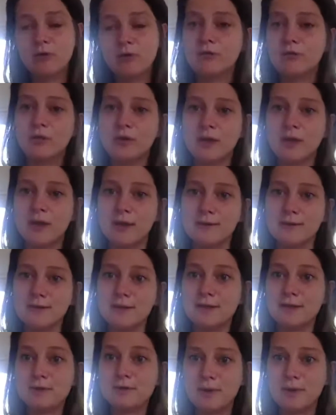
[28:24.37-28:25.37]
for that
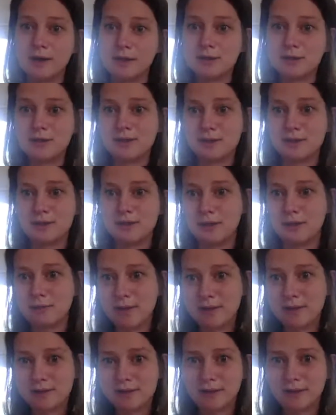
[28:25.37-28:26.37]
interaction to take
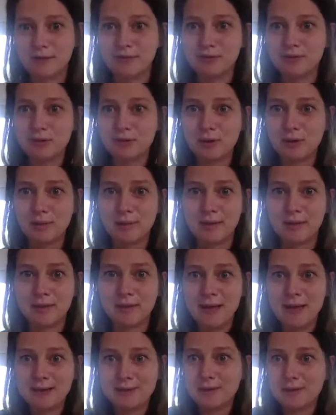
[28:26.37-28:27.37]
place. I often talk about
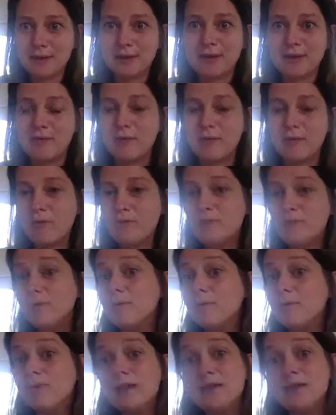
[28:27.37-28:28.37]
it's like a form
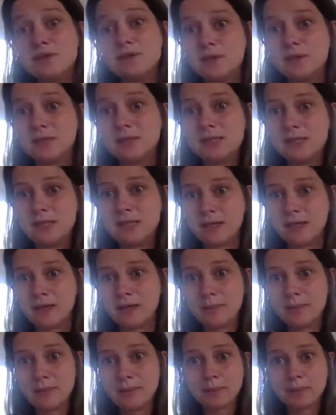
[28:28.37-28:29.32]
of literacy.